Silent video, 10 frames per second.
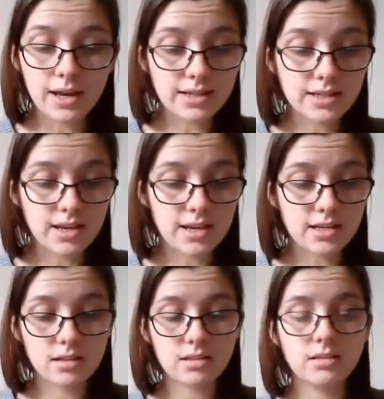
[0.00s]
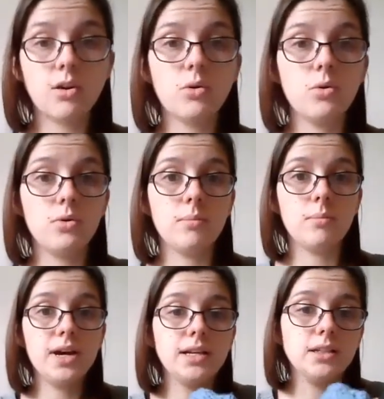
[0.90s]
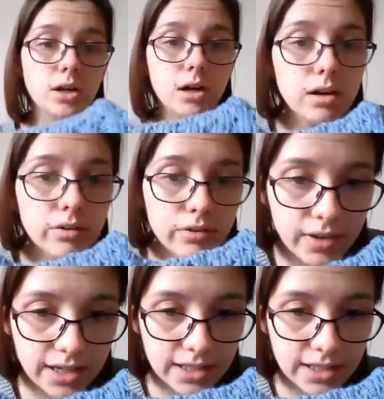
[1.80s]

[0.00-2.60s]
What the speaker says: I did a sewn bind off. I